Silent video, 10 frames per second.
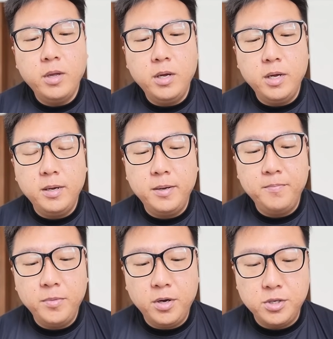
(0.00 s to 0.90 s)

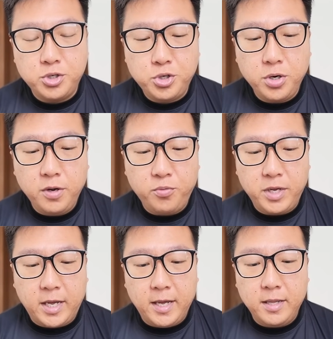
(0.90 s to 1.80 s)
Not sure if
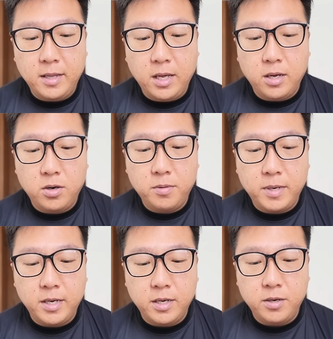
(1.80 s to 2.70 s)
we can now,
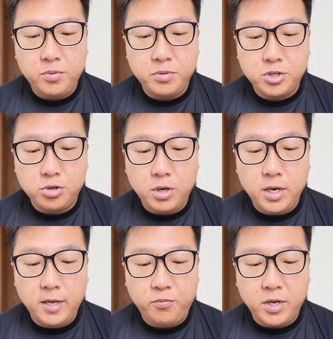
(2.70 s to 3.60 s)
but we will
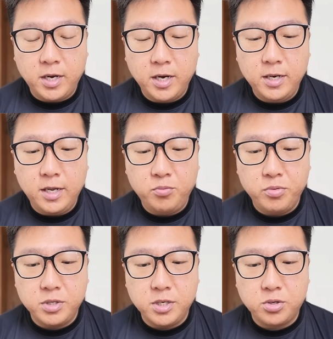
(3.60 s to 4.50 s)
try. If we can't, then
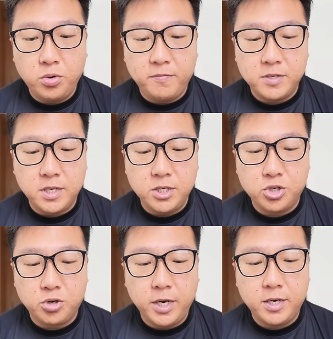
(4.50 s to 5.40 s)
we will just go with a Psy
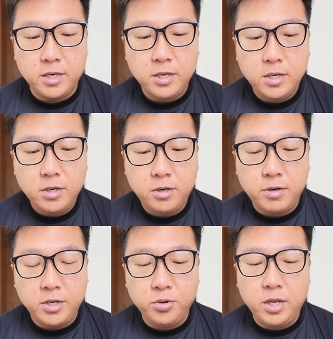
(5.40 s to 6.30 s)
Strike.
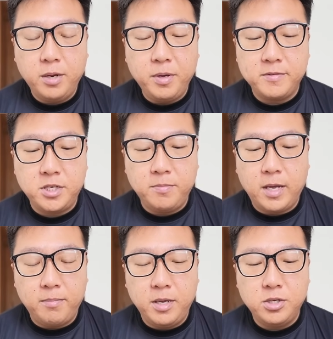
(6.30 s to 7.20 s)
Alright, do a little bit of chip
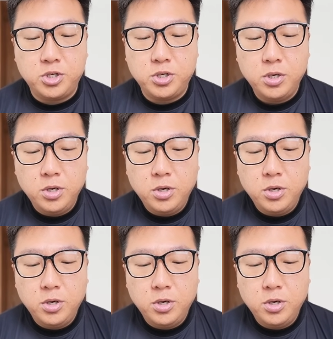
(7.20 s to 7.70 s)
damage.